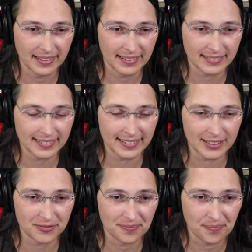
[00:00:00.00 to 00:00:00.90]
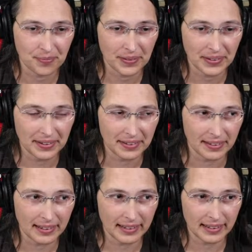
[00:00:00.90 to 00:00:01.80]
Like that.
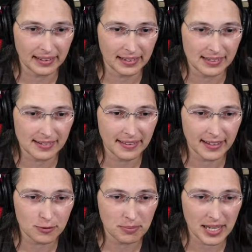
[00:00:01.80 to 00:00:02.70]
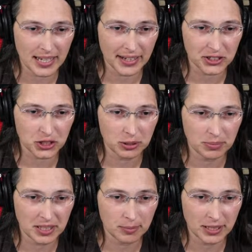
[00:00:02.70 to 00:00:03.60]
And that may actually
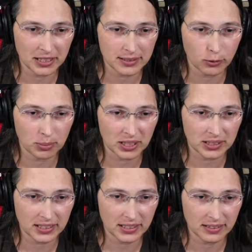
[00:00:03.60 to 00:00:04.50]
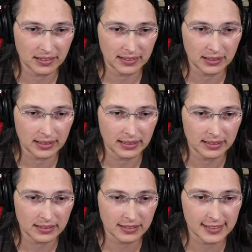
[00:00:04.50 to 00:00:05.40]
be because of a bug in the
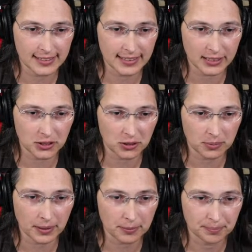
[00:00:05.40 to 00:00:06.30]
collision detection hardware.